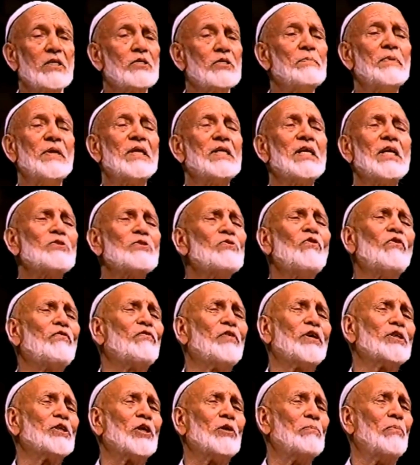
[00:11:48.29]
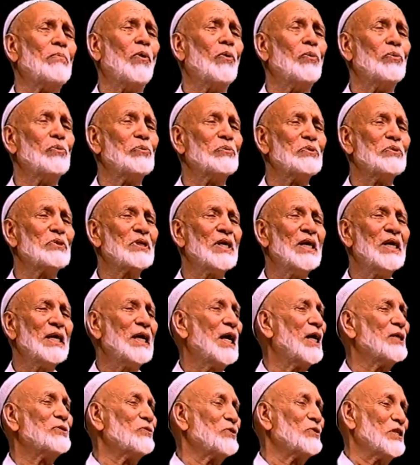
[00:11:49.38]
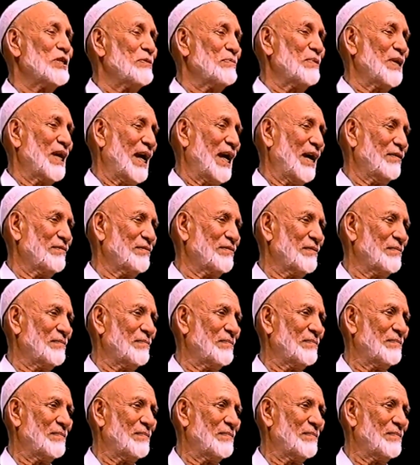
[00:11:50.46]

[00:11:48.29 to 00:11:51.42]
For the spirit has no flesh and bones, as you see me have.